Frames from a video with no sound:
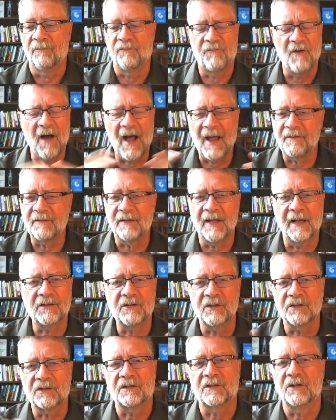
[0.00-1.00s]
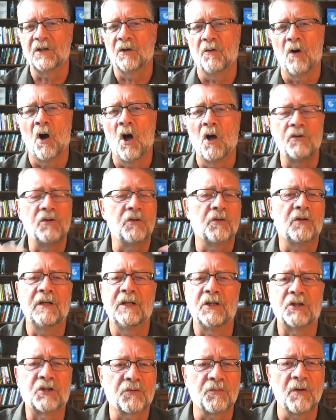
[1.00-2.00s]
Five, not just all you can
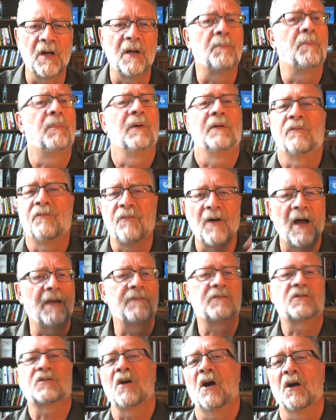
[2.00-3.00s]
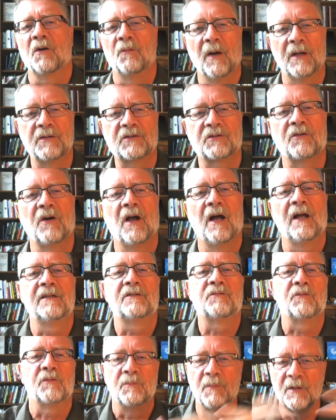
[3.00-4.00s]
eat shrimp, but 5-star
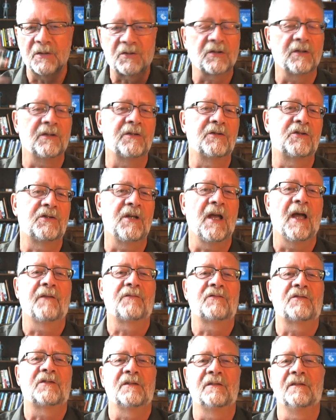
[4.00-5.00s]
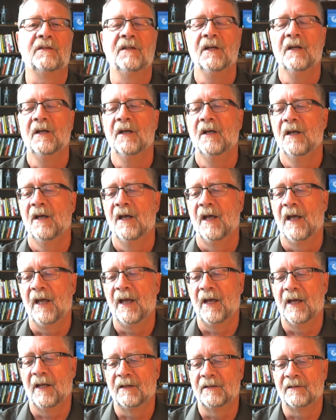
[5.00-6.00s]
restaurants with Michelin chefs and
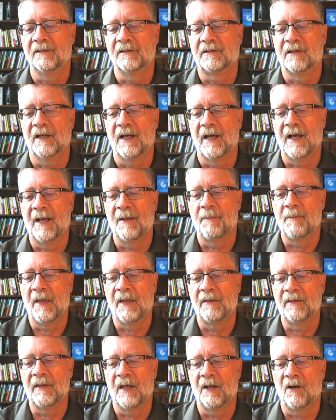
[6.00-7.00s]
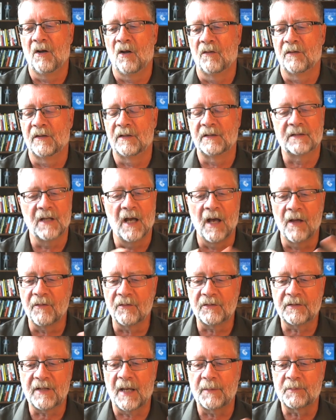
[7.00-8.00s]
then all these
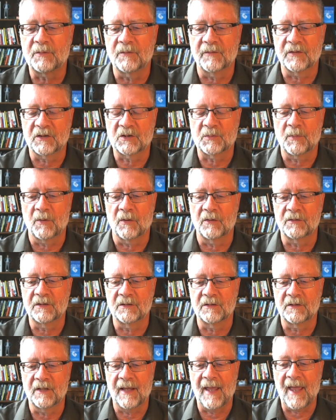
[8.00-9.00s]
other types of experiences they